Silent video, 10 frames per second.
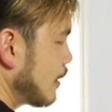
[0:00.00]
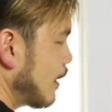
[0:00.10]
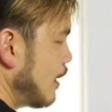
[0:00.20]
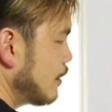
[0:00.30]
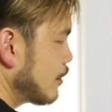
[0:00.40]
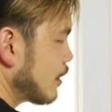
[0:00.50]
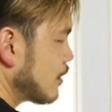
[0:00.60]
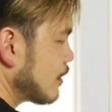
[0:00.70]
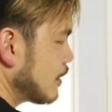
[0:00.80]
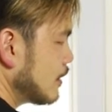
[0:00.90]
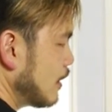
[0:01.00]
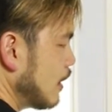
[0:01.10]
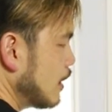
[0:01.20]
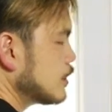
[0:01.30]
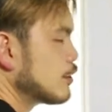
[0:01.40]
Okay, so just
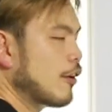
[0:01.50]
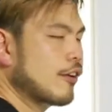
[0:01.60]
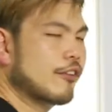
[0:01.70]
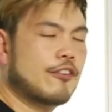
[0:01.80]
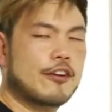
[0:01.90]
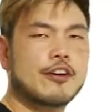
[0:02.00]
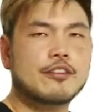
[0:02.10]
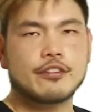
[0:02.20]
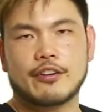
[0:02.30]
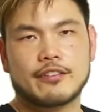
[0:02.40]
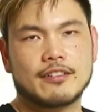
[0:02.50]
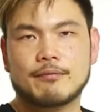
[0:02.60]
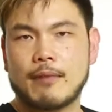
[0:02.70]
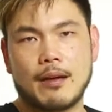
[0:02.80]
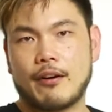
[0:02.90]
show your photos on
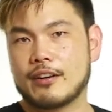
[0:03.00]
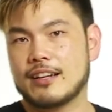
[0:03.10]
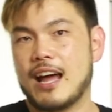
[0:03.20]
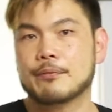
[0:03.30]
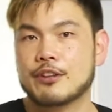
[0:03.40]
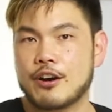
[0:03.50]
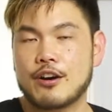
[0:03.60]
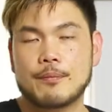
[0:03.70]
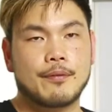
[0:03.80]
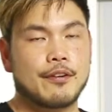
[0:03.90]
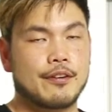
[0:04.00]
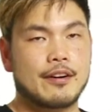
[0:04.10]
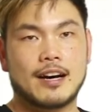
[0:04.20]
a laptop or